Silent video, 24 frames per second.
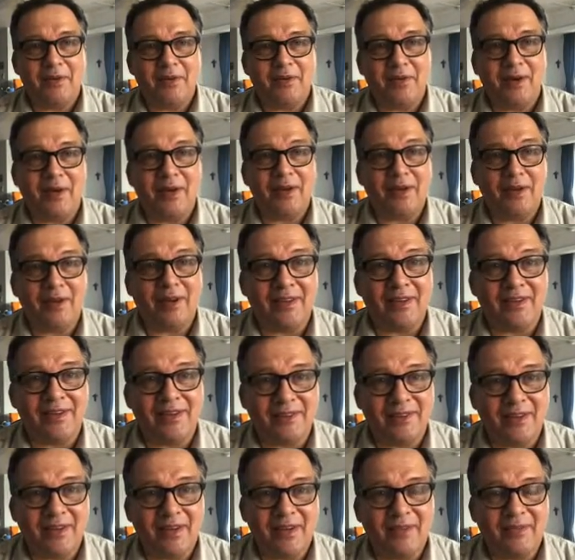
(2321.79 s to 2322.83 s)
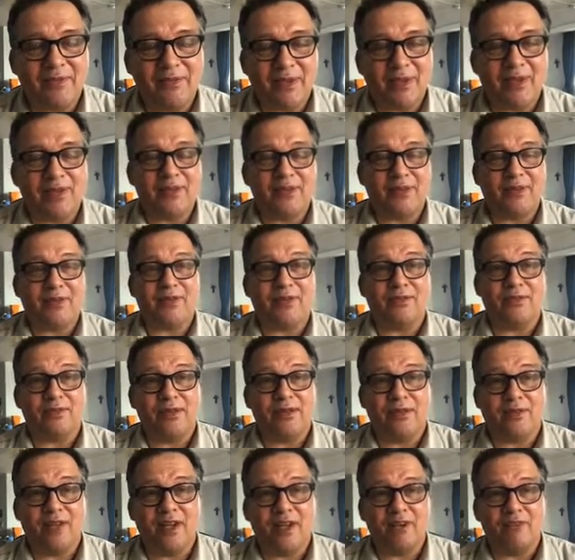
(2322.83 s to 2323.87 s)
why not? Why not? We
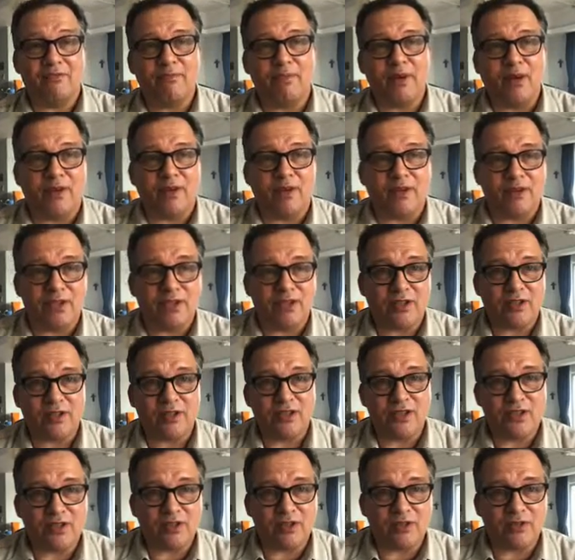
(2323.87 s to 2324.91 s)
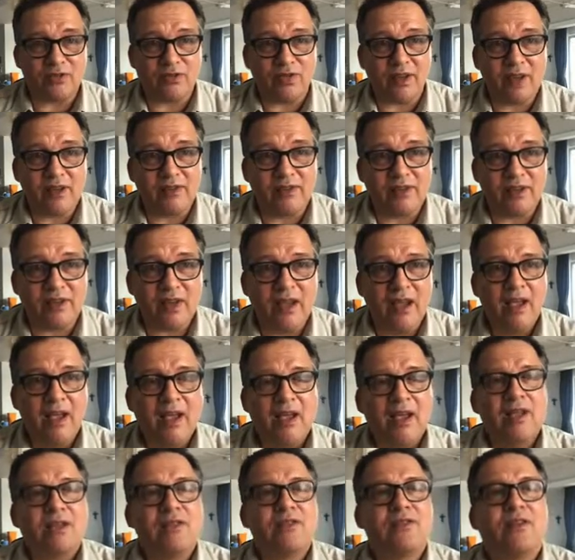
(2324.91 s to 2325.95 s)
don't have biological children together,
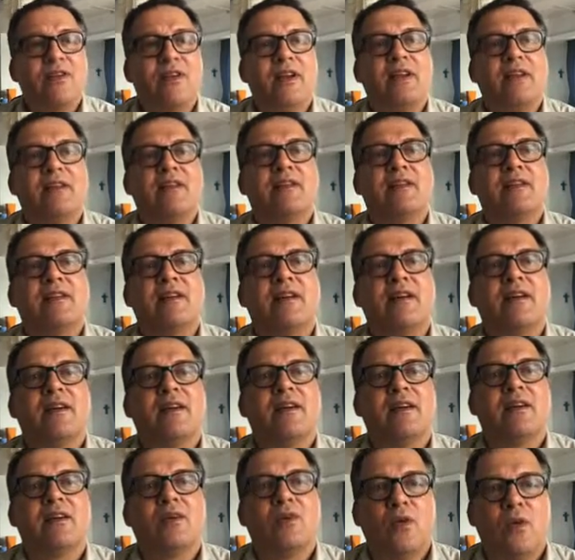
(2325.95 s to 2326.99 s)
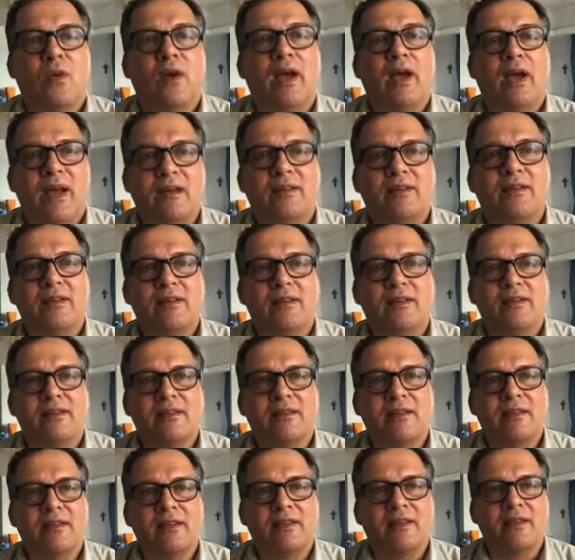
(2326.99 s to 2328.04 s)
so let's go ahead and
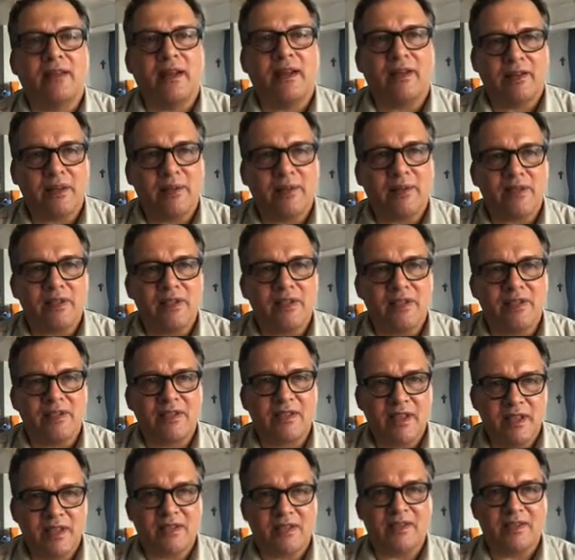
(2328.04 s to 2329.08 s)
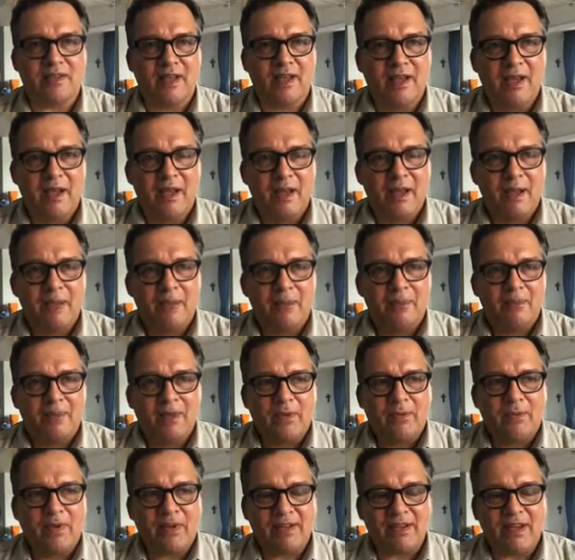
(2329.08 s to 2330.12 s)
adopt this kid.
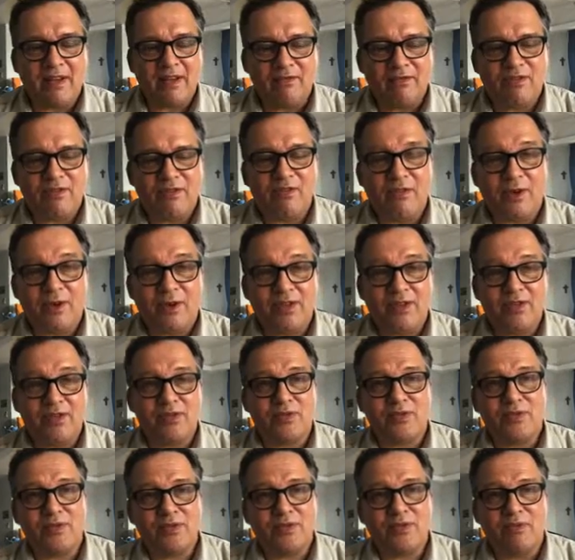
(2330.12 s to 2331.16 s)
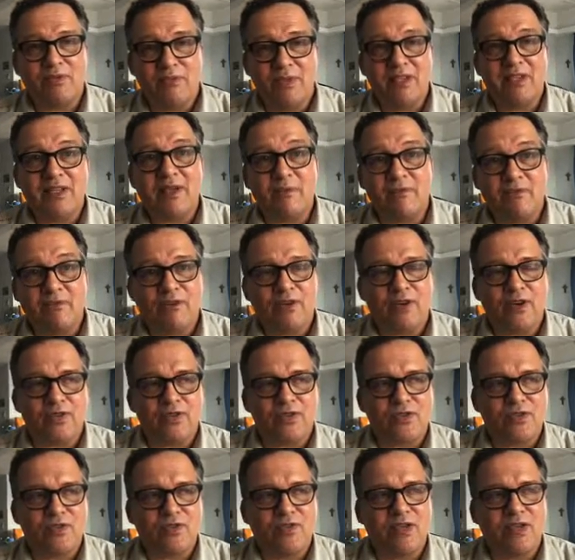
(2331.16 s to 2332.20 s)
But then we wanted to meet him
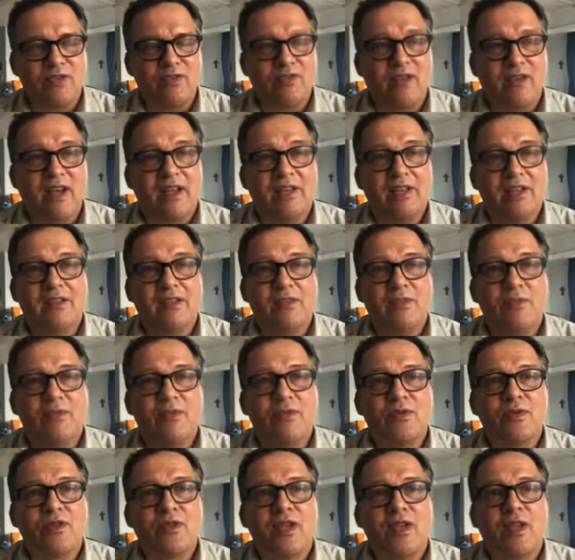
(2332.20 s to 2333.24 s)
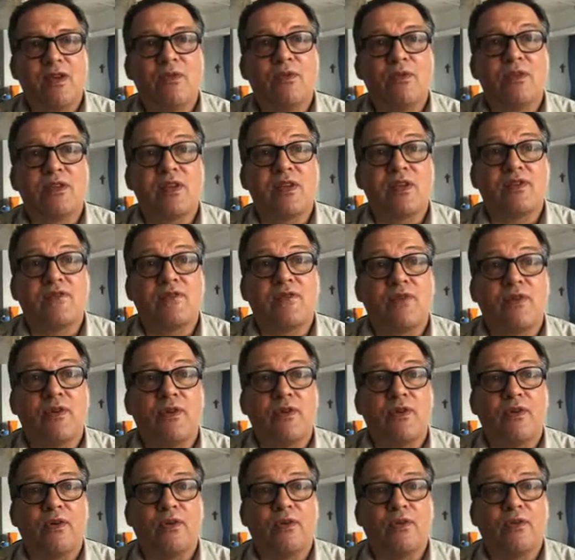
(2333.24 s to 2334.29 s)
first, so we invited him to stay with us
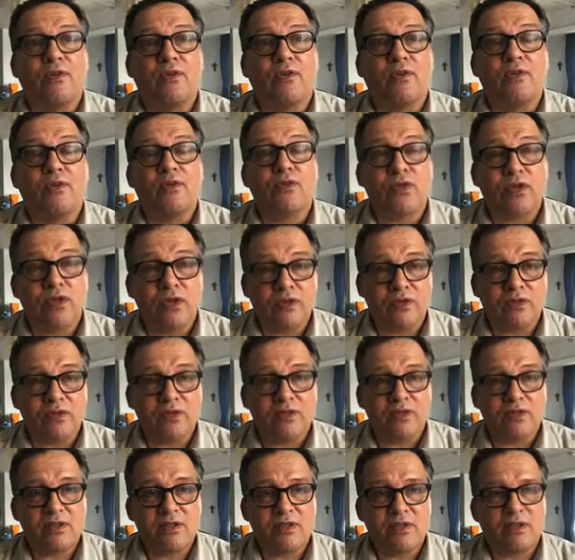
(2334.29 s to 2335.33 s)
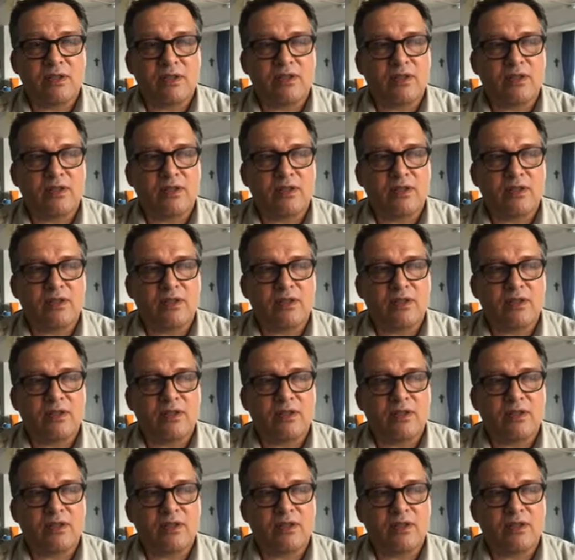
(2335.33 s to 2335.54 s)
for New Year's